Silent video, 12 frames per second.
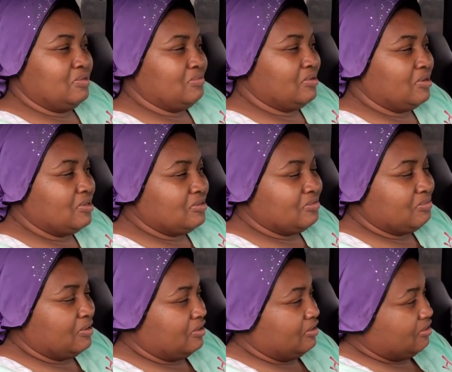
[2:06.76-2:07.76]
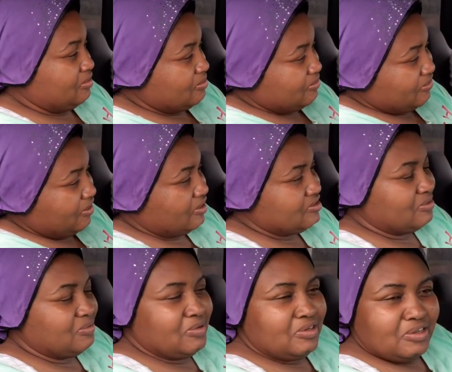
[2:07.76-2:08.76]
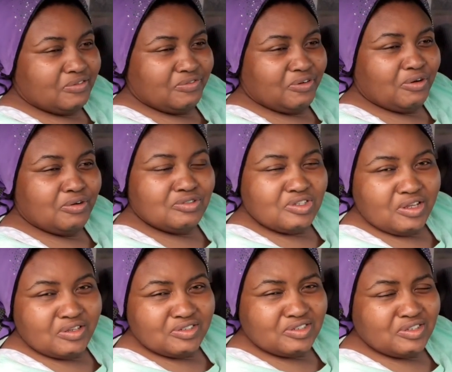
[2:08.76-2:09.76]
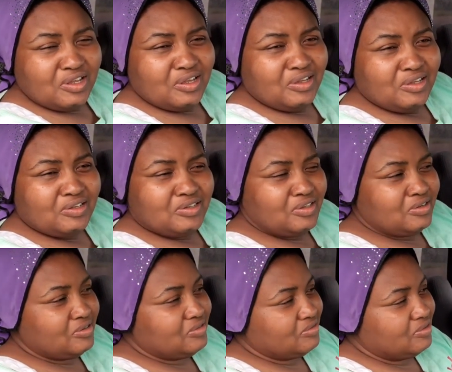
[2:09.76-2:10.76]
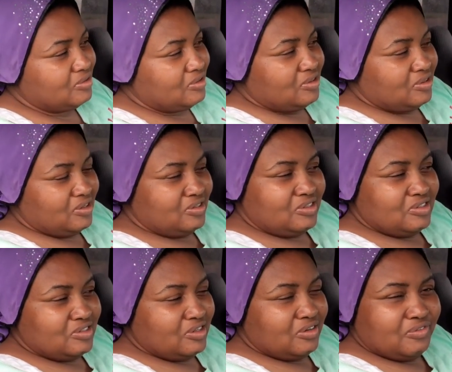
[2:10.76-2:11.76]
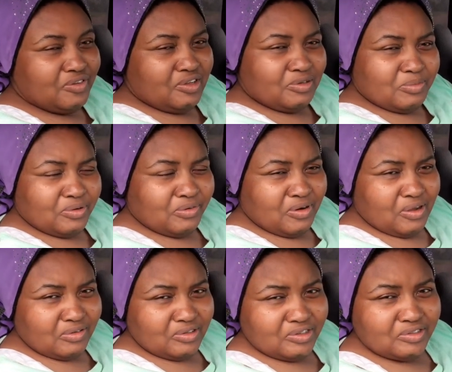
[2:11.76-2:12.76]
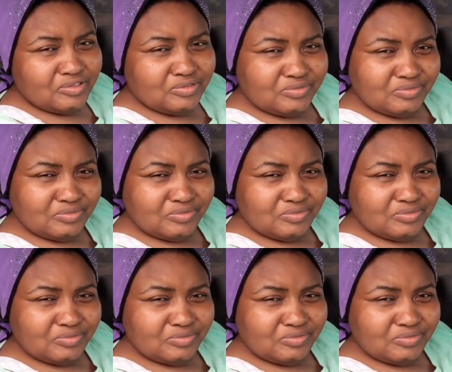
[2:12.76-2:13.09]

and my fiance, we've been looking for hotels to stay in, and just none available around here.